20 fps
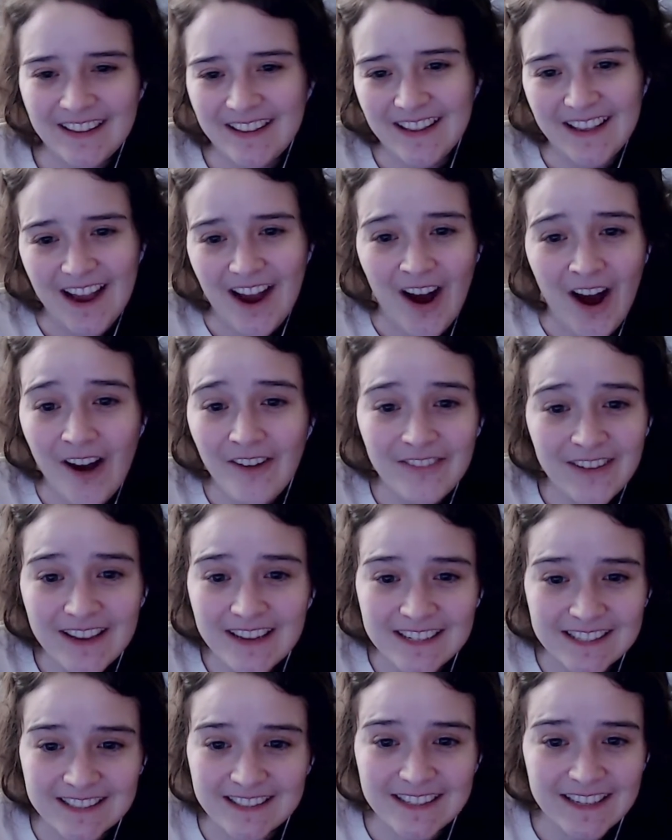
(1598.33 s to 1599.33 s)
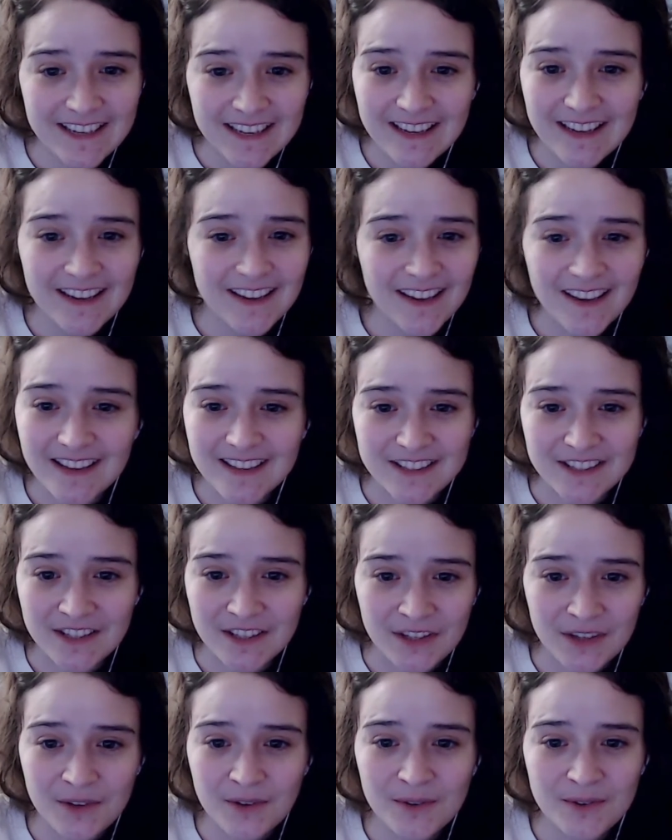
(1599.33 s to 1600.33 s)
obviously it's
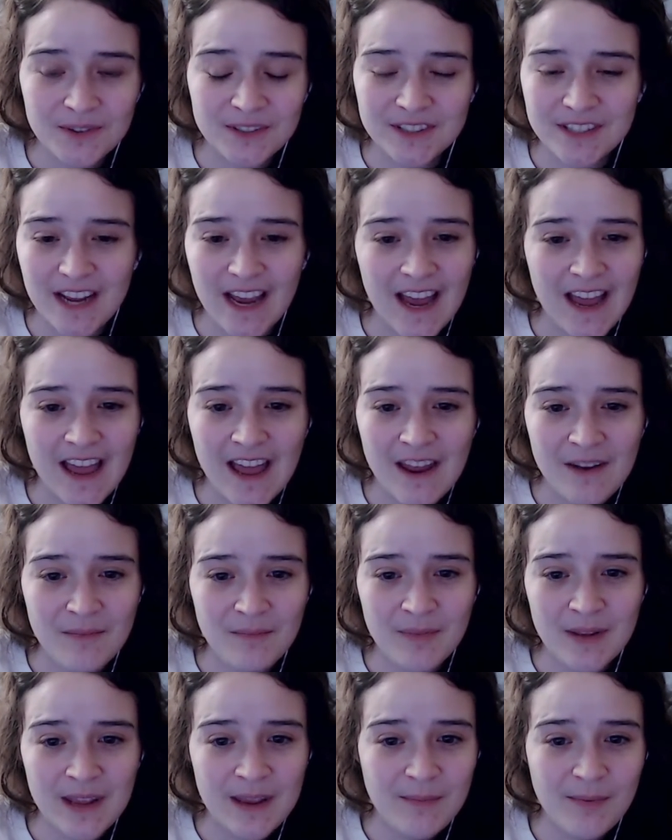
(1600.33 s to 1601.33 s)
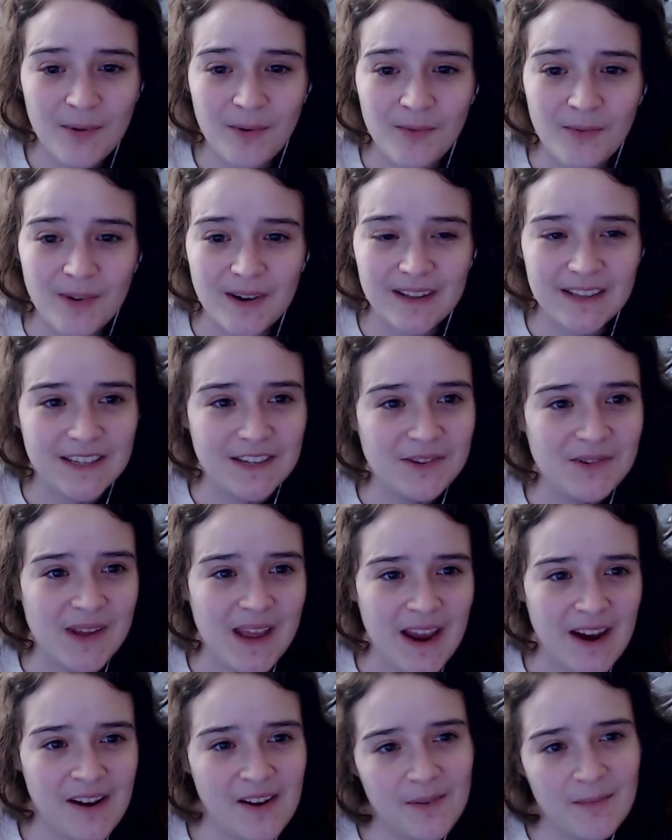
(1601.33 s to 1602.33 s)
huge, and people really do
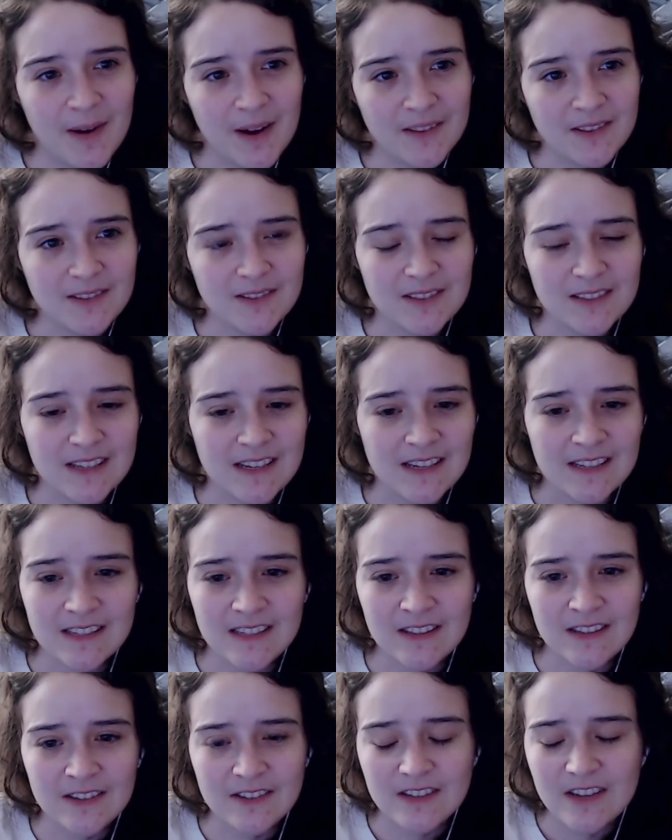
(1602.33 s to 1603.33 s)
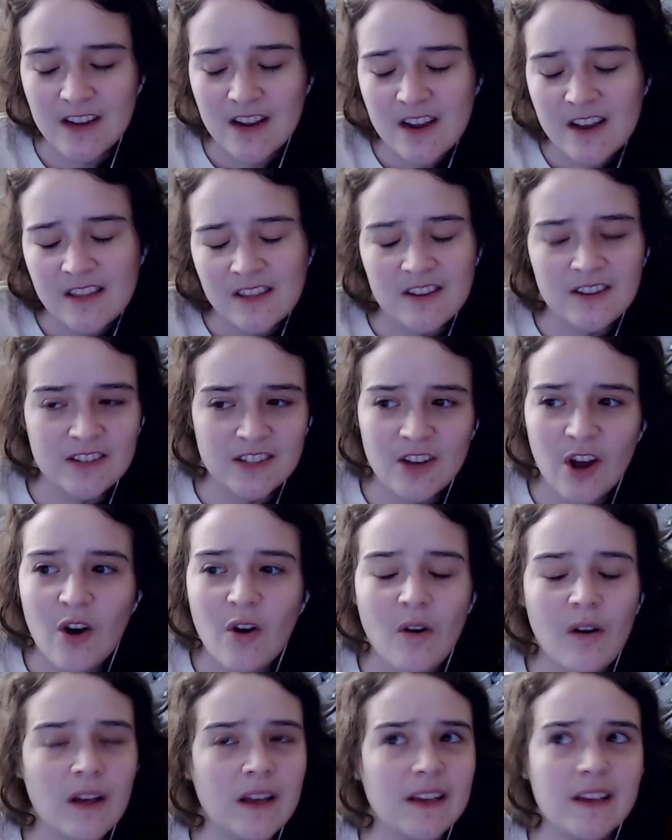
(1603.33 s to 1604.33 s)
care about those things, and there's no,
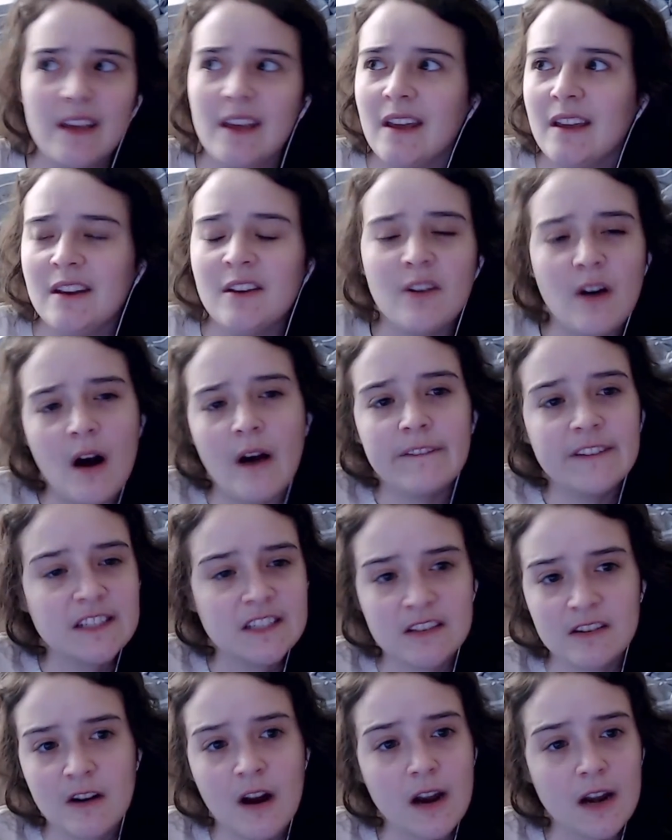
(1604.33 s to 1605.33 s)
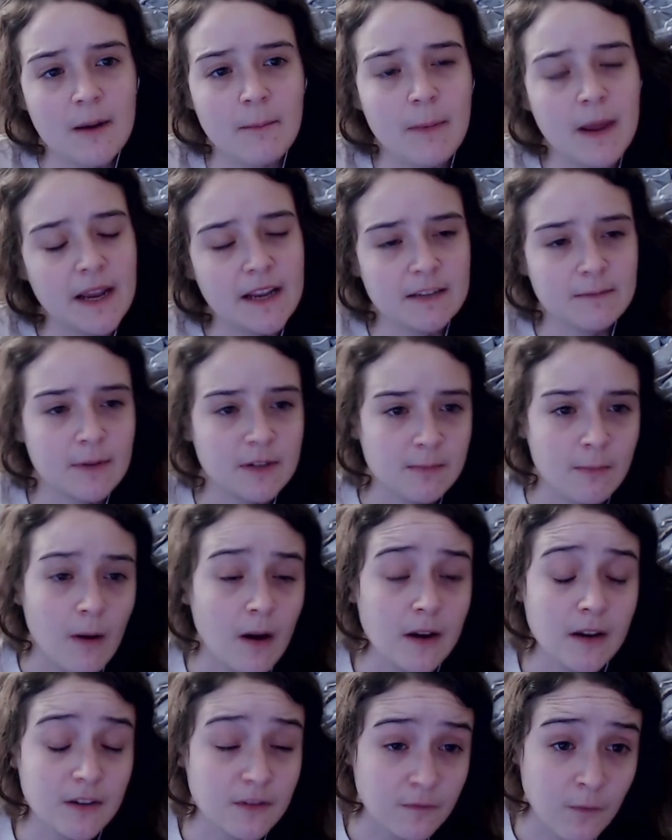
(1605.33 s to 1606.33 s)
like, obviously they're not going to make as much
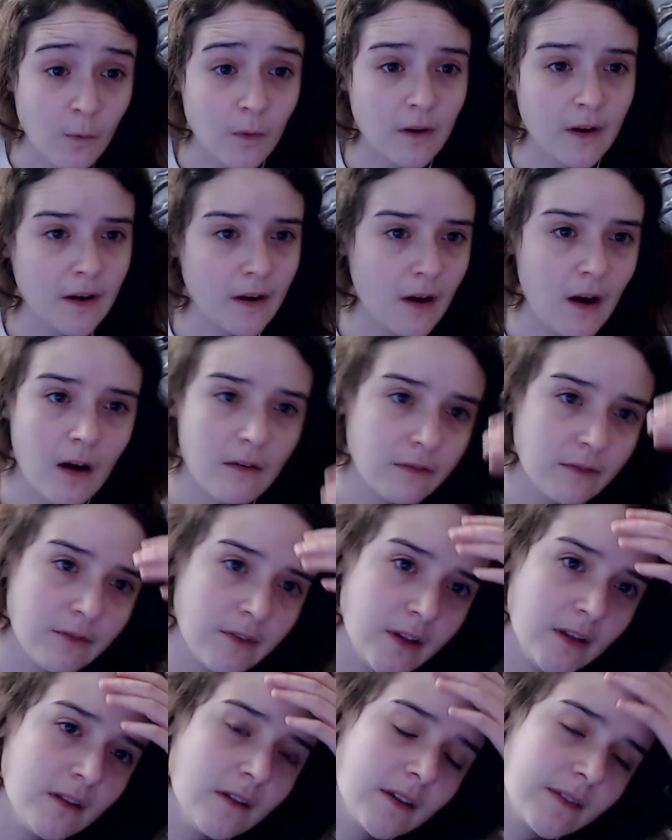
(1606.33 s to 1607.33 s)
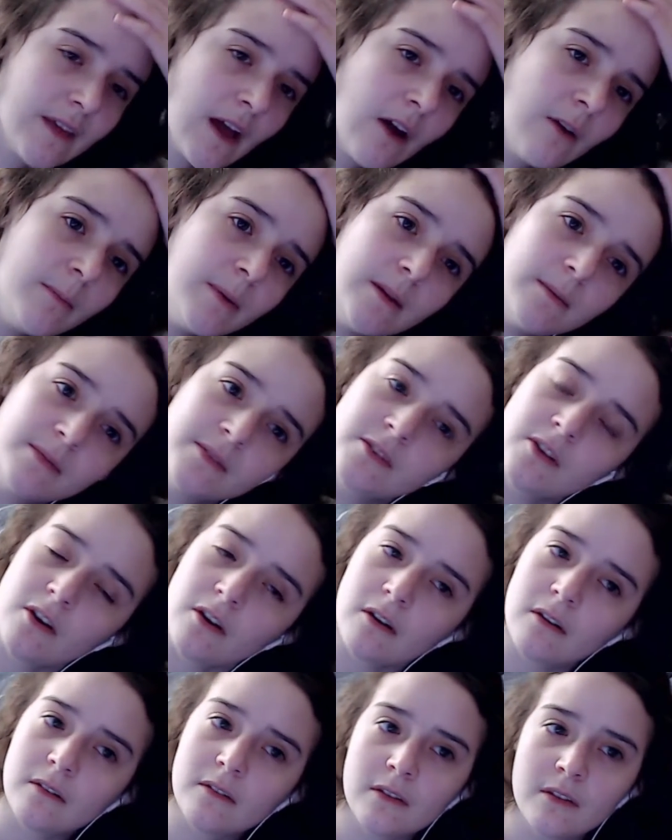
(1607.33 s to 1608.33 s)
money as Fortnite off of it. Like, that would be
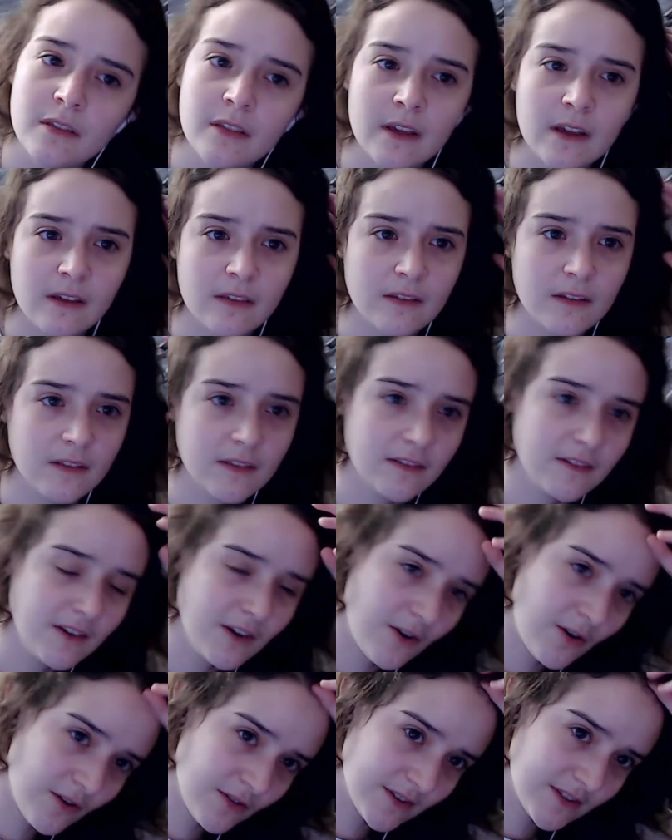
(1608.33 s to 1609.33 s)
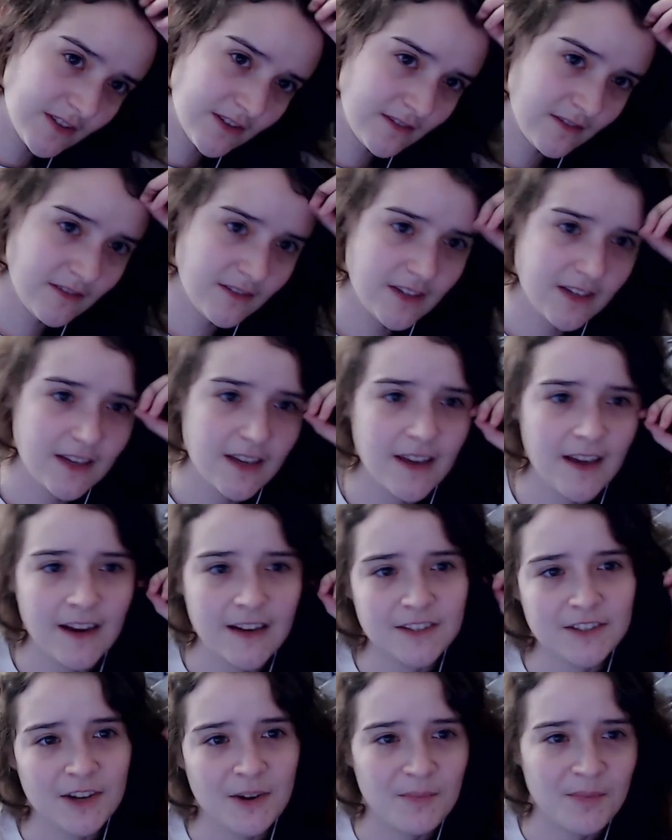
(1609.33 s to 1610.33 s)
absurd to think that, all of a sudden, like,
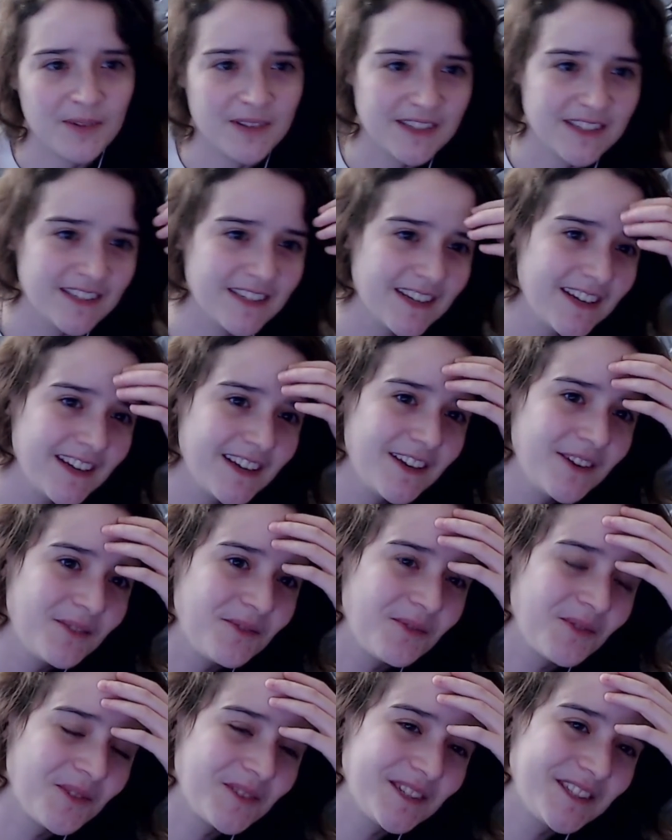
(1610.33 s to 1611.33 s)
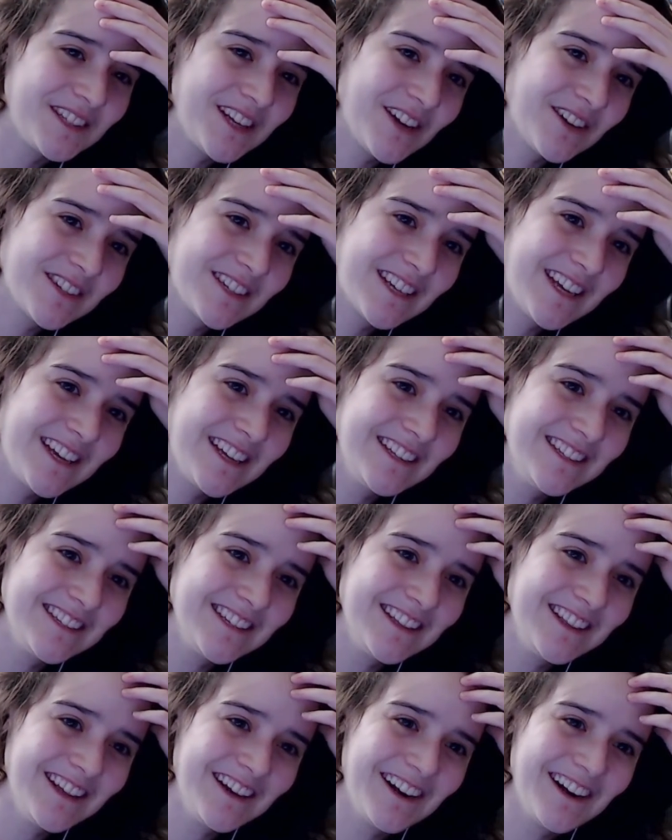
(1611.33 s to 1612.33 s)
NHL puts World of Chel skins
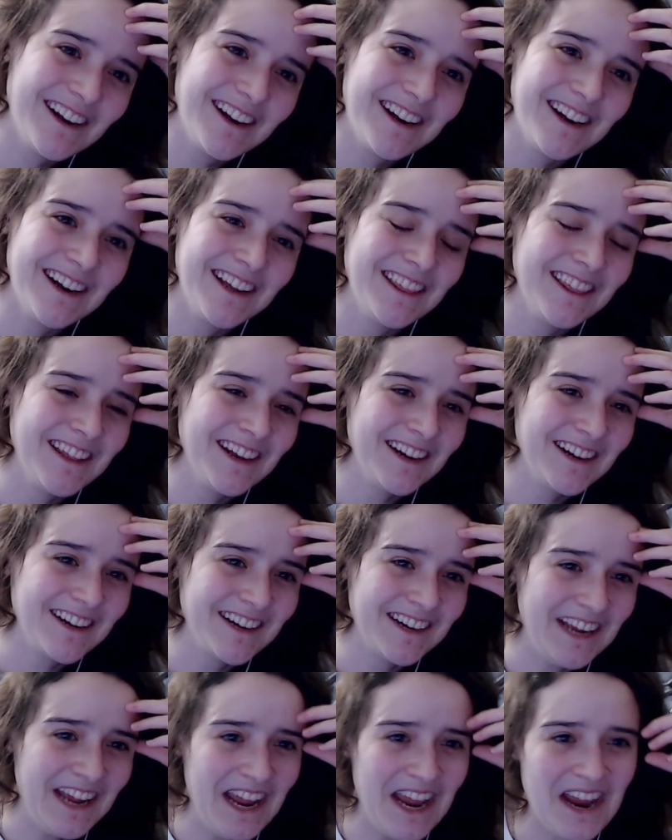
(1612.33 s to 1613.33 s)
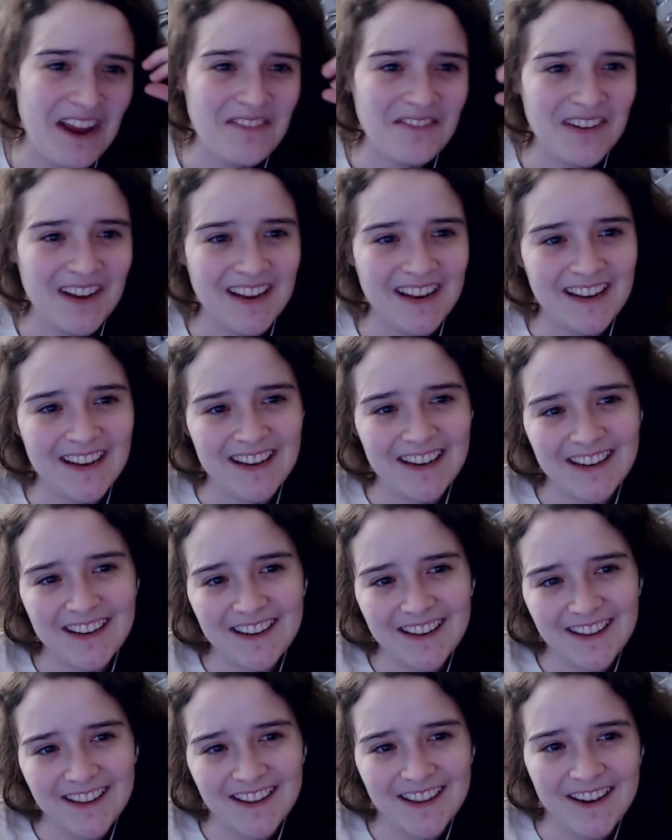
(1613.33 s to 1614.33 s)
in their game and
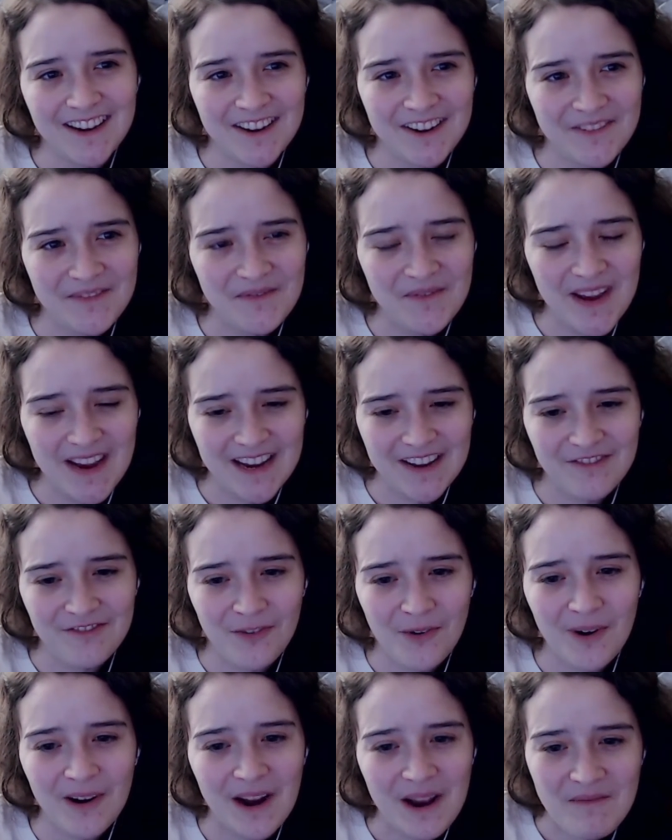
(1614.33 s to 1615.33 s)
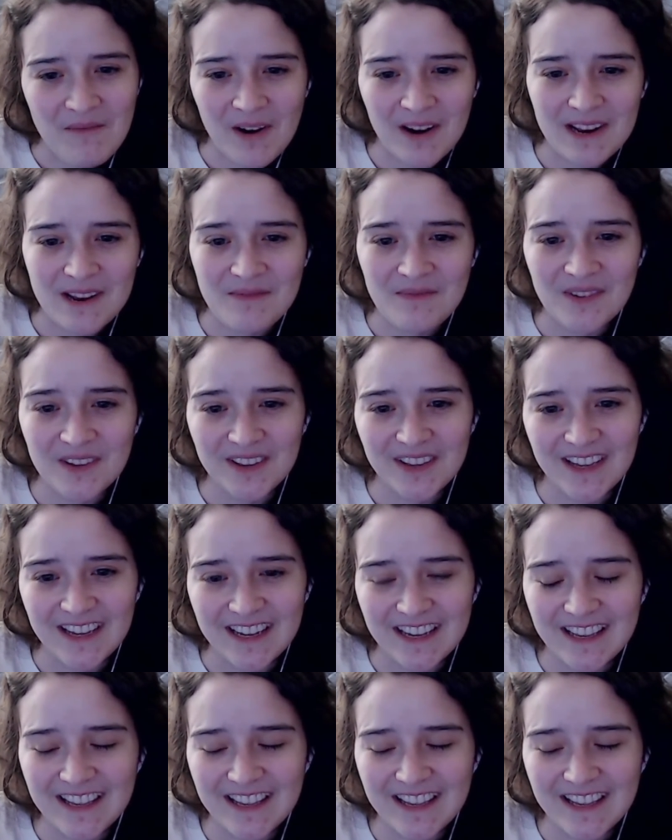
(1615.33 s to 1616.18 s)
they're making Fortnite money. But like,